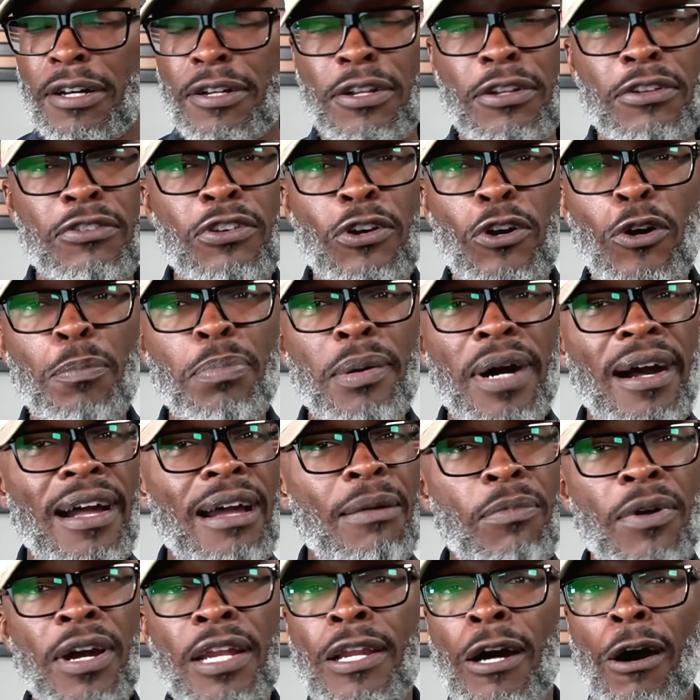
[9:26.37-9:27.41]
Joe Biden
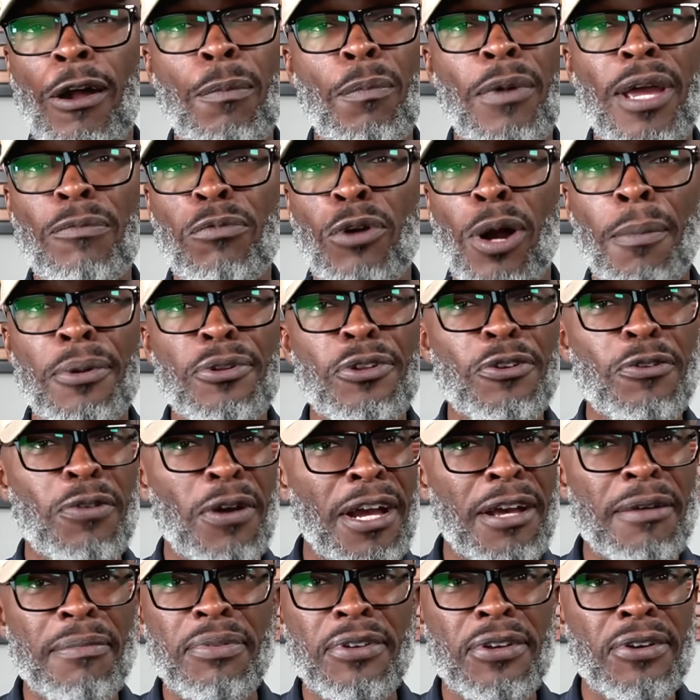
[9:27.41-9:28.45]
wasn't all the way wrong with the
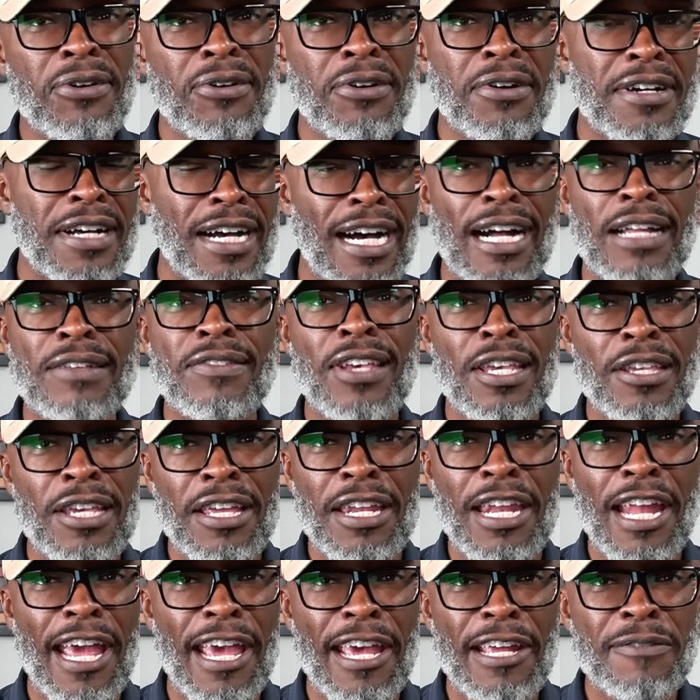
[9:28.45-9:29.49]
crime bill, I'll tell you
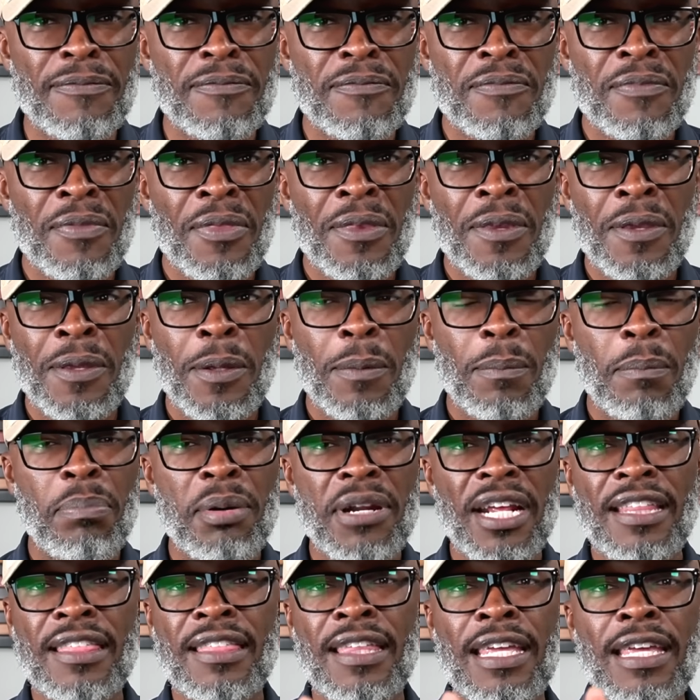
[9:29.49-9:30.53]
that. But
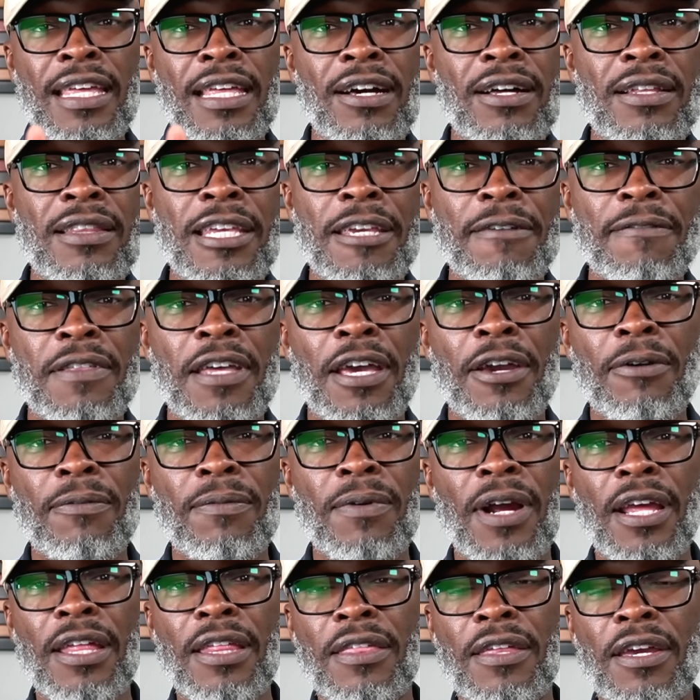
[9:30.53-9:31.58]
I think I'll leave that
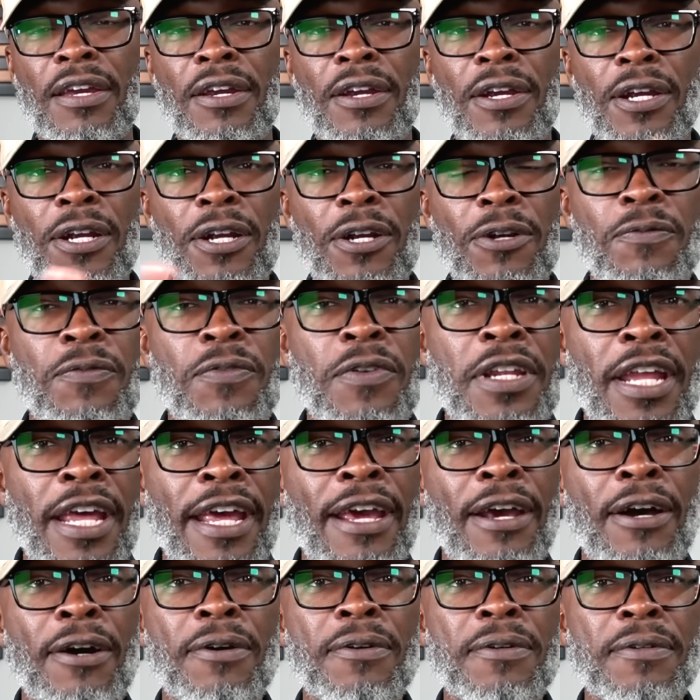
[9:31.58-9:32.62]
right there for
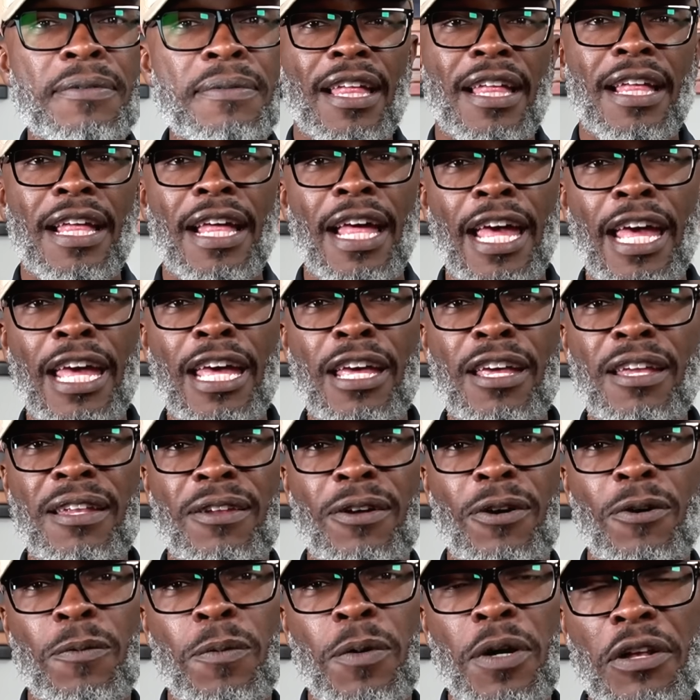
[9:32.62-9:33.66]
now. And
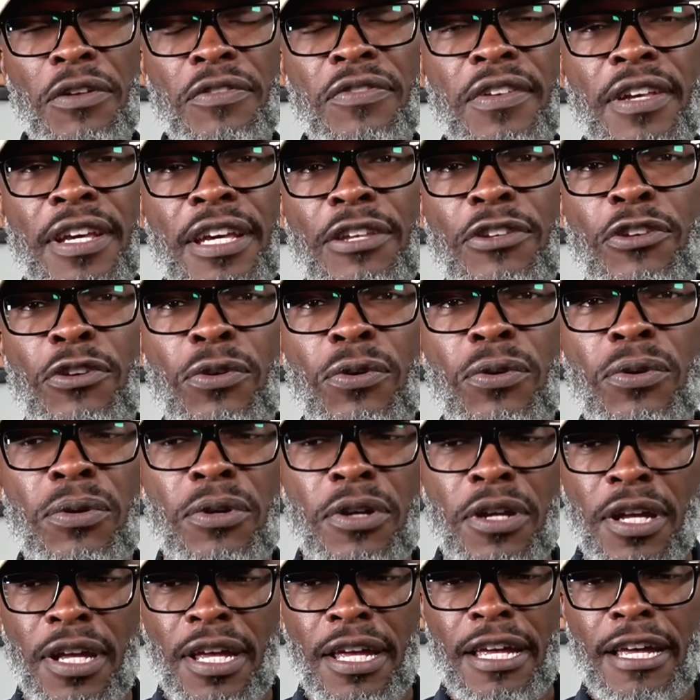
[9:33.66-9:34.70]
what say you?
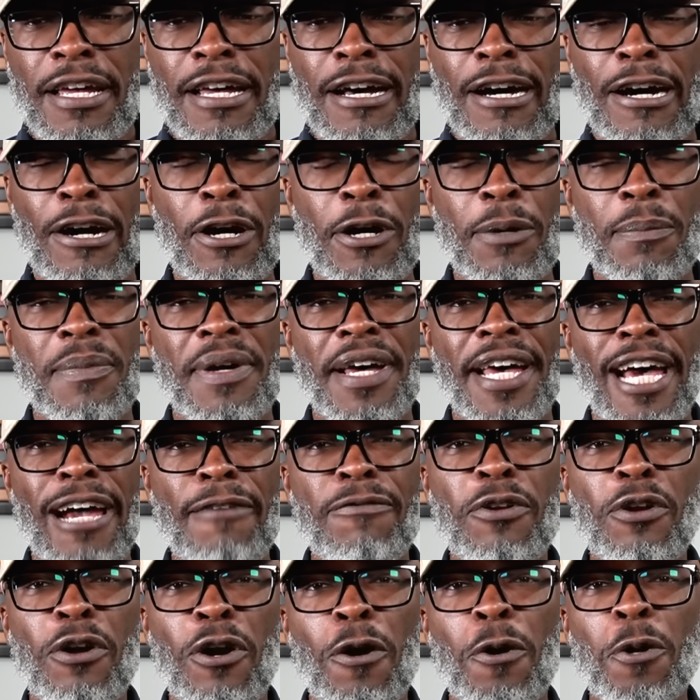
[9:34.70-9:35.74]
Have
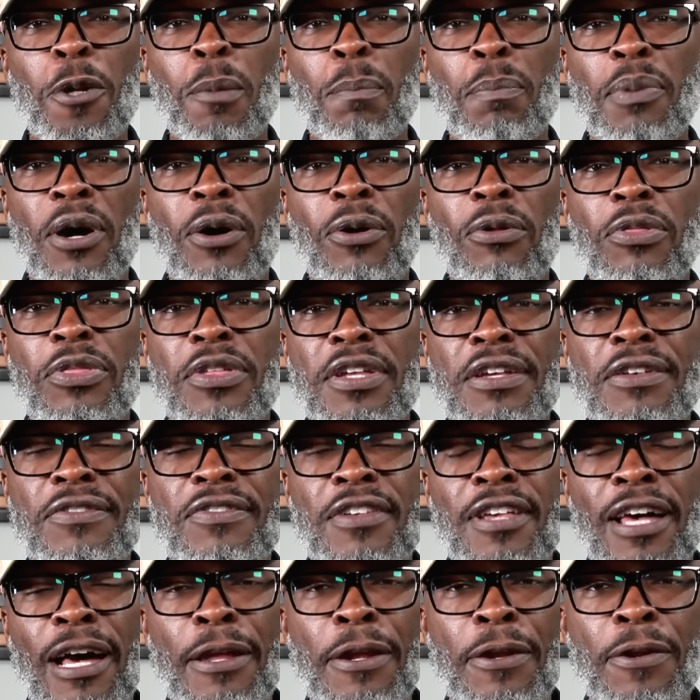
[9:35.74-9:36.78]
you heard about these
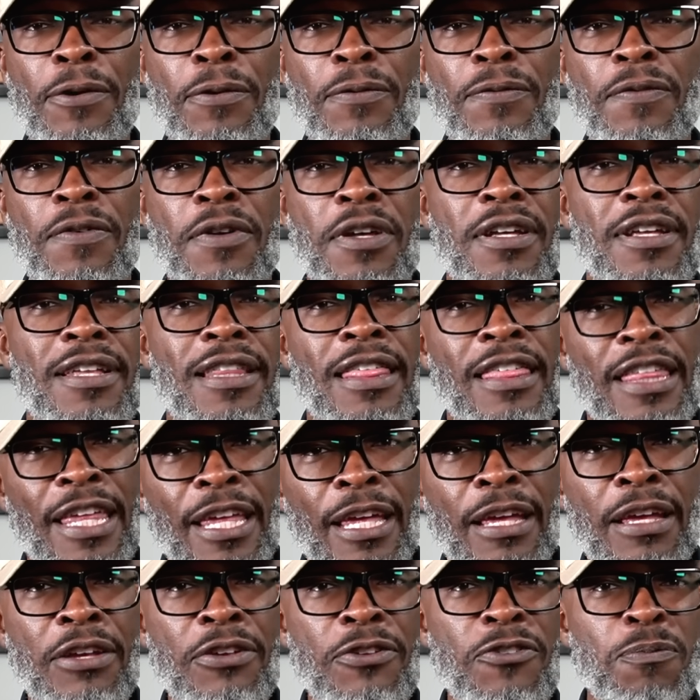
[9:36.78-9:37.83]
kind of
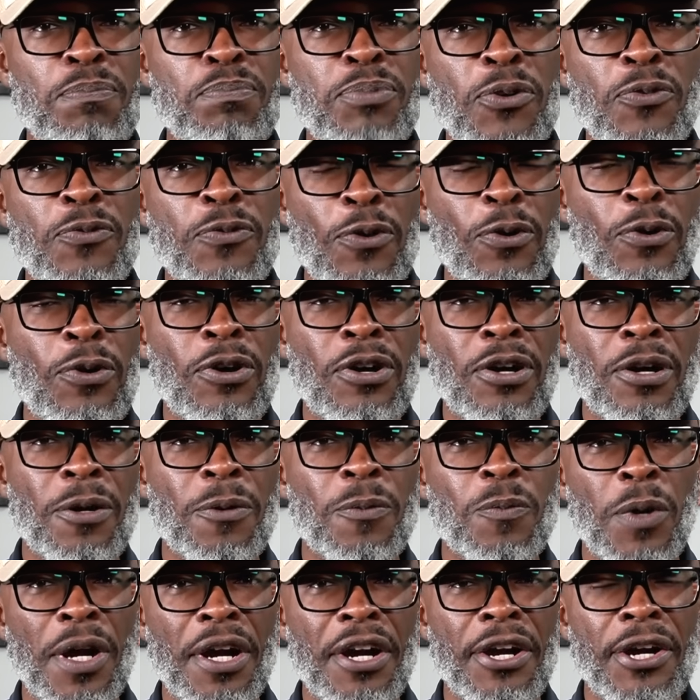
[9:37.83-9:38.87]
things before
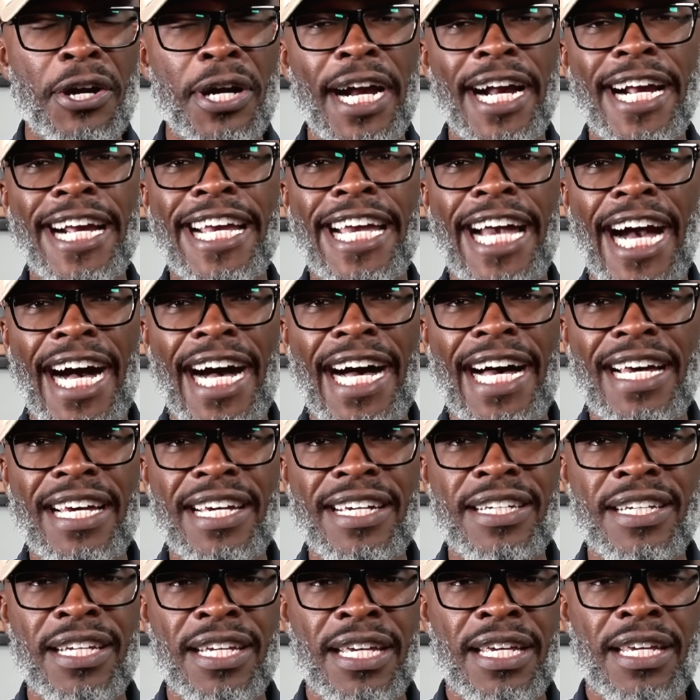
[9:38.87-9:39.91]
where a guy